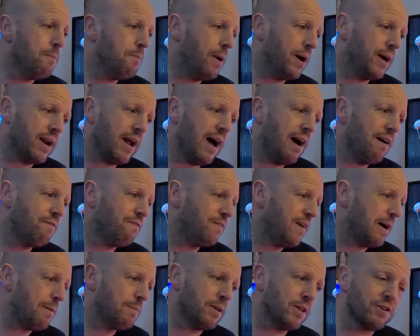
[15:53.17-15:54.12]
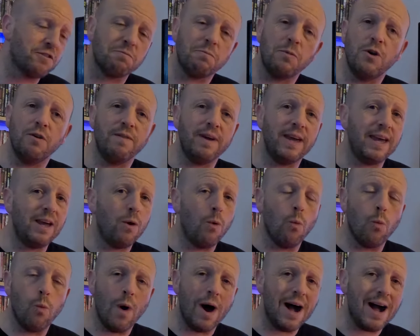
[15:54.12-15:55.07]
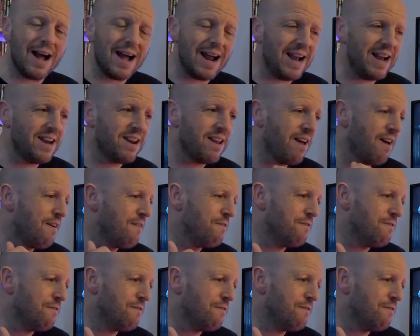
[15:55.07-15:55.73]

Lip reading: But a fabulous movie, wild,